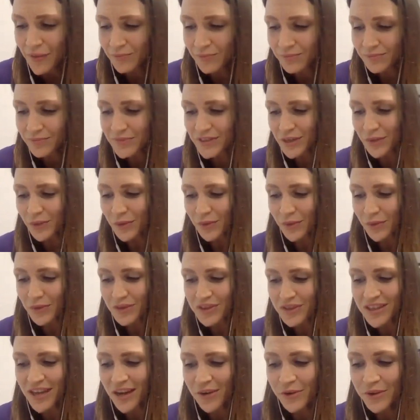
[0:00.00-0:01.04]
So we'll
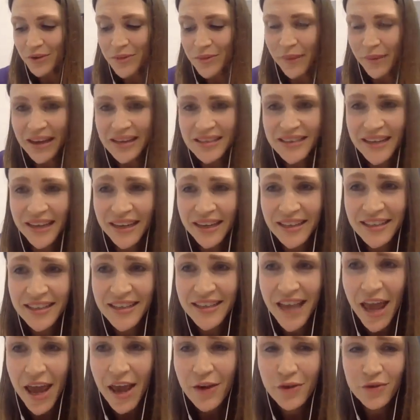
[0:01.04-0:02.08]
start with the basics.
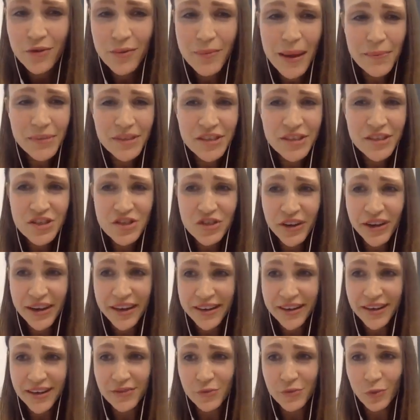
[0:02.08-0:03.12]
Remember to drink
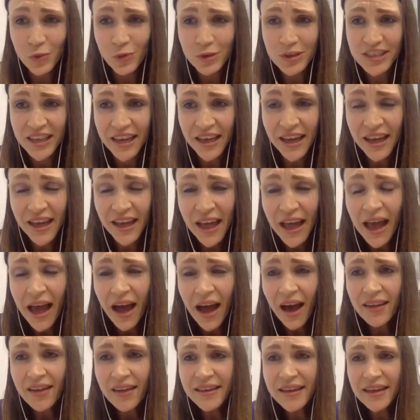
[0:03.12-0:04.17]
enough water.
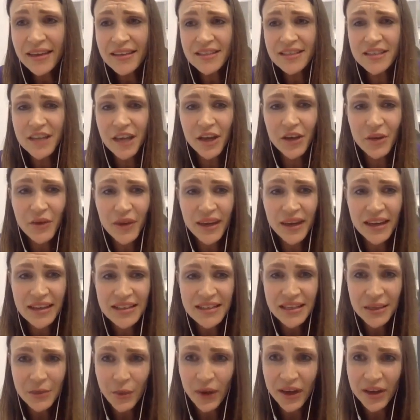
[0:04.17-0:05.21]
I think it's so
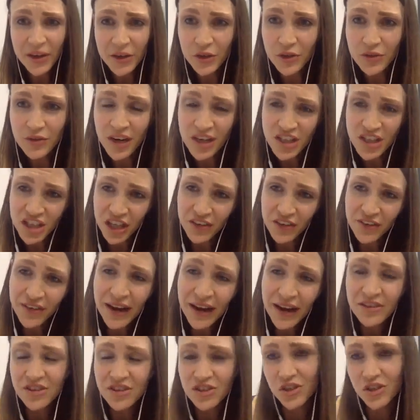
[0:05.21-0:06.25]
easy when you're rushing
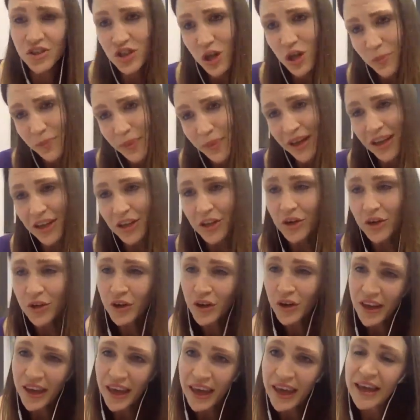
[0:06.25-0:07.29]
around and you're shopping and you're
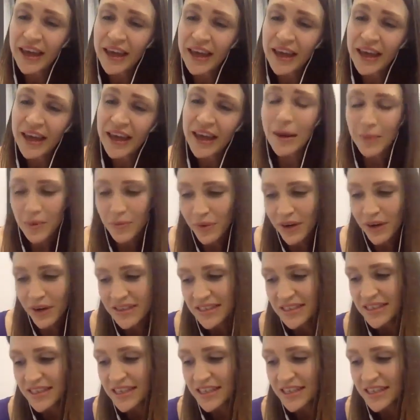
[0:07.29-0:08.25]
cooking and you're wrapping presents,